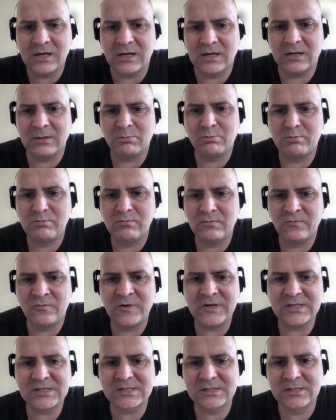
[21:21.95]

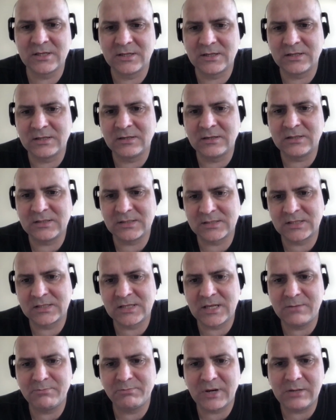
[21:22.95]
with the
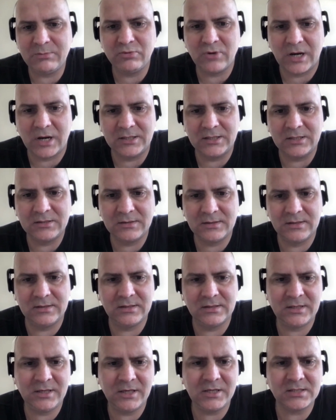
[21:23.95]
same pipeline.
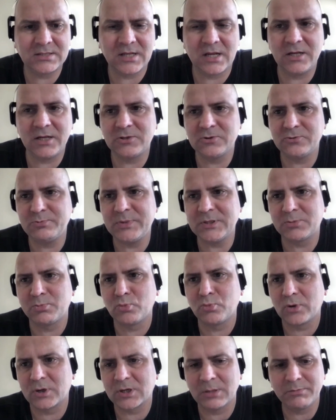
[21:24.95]
Here is a little
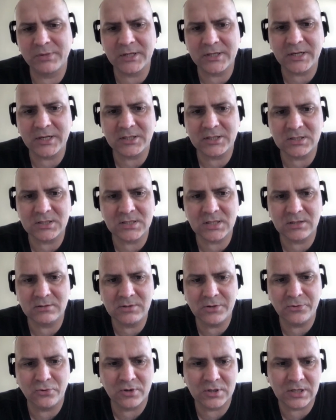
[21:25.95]
bit more complicated
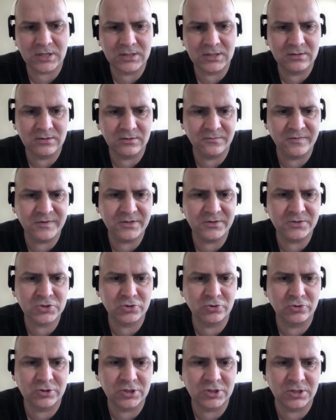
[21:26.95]
than Nuances. We
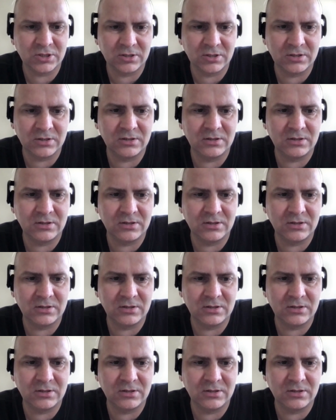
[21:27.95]
should